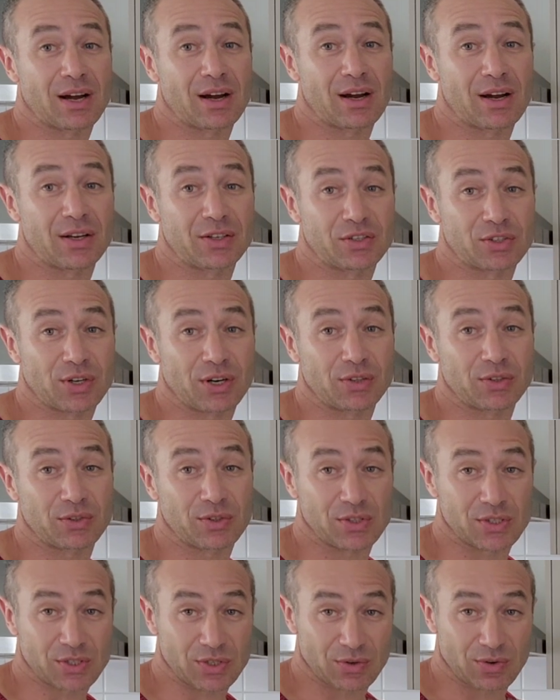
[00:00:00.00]
I try to
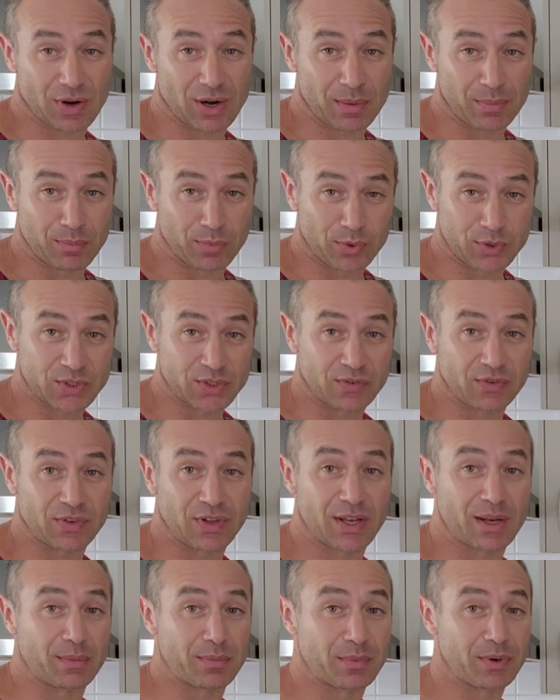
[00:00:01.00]
describe most of
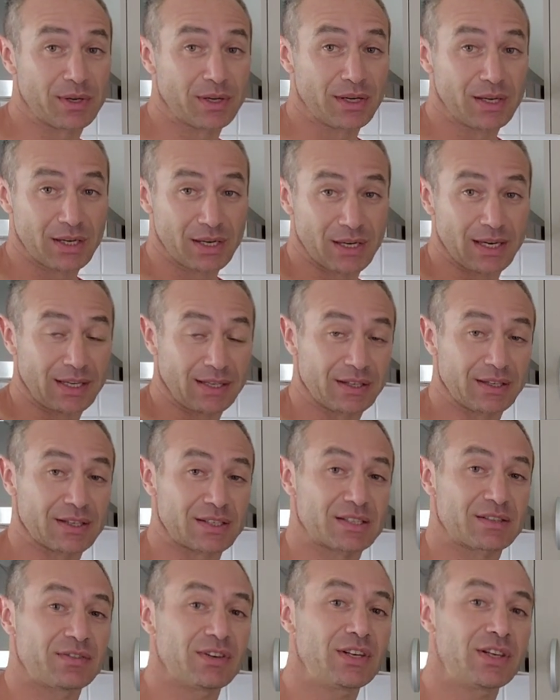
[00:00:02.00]
them in
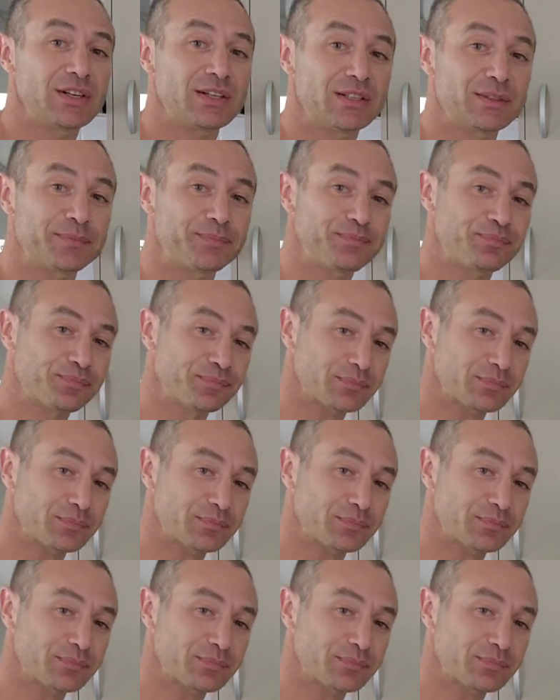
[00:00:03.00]
this video.